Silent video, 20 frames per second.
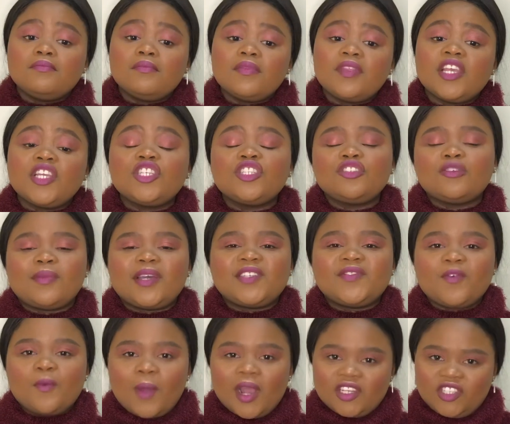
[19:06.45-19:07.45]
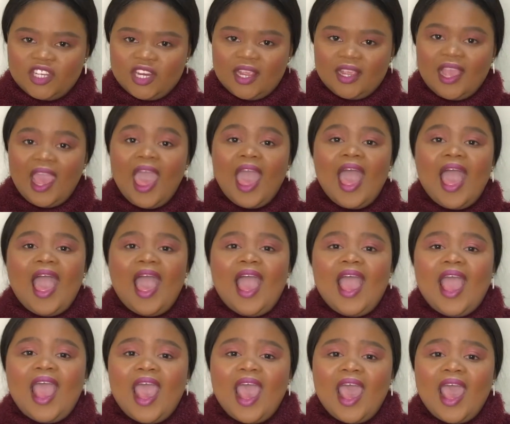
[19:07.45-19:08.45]
Thank you so much for watching,
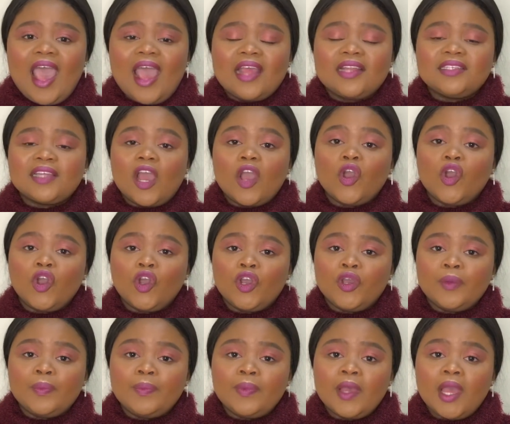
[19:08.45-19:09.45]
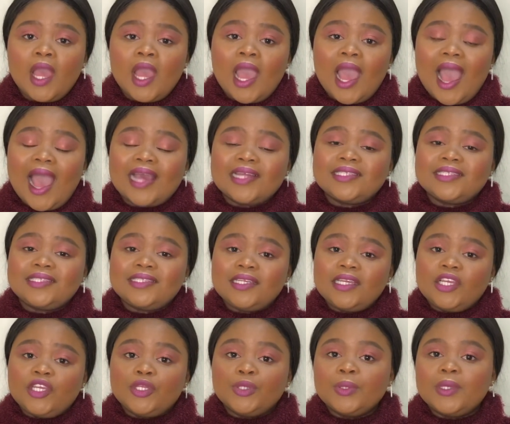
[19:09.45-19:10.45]
and I hope I
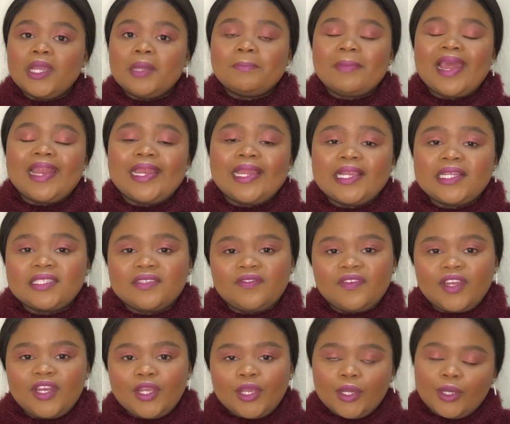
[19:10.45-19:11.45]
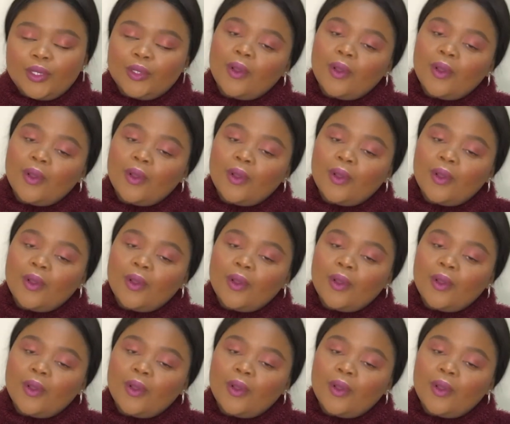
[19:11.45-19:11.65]
see you in my next video.